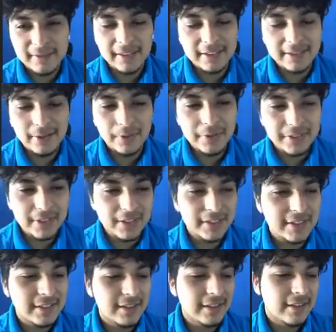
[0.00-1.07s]
It's always good
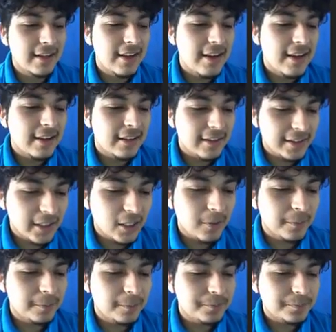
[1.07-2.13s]
to clean
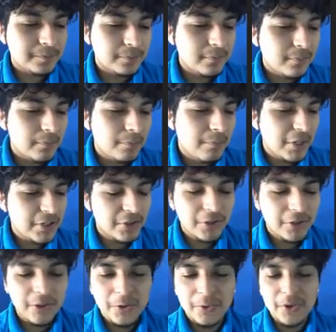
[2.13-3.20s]
up and make sure
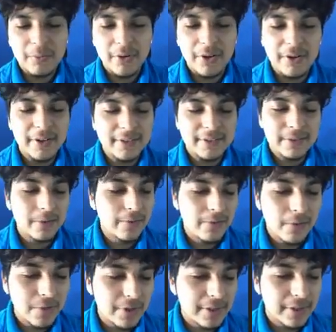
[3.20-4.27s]
you're doing your part to
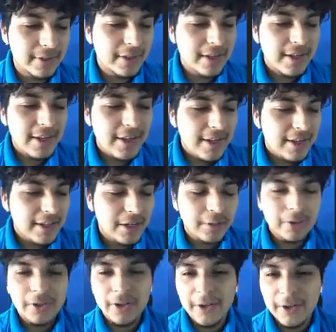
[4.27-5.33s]
avoid,
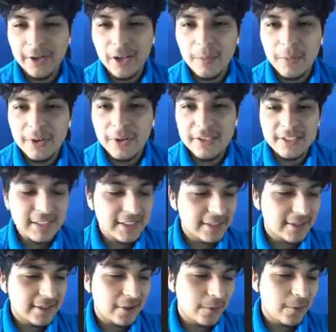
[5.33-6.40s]
dirtying up our seas
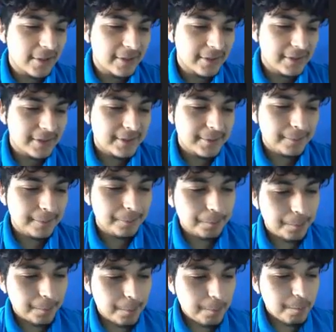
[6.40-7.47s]
and our waters.
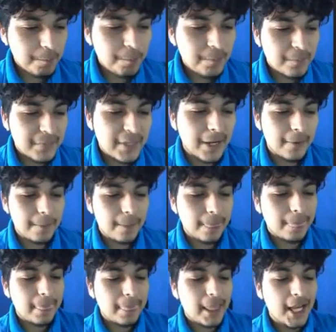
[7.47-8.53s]
Now,
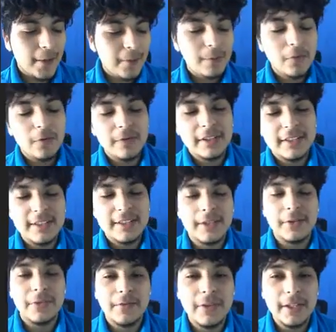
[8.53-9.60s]
I want to move into
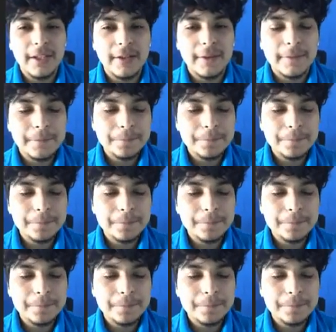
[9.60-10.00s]
their feeding.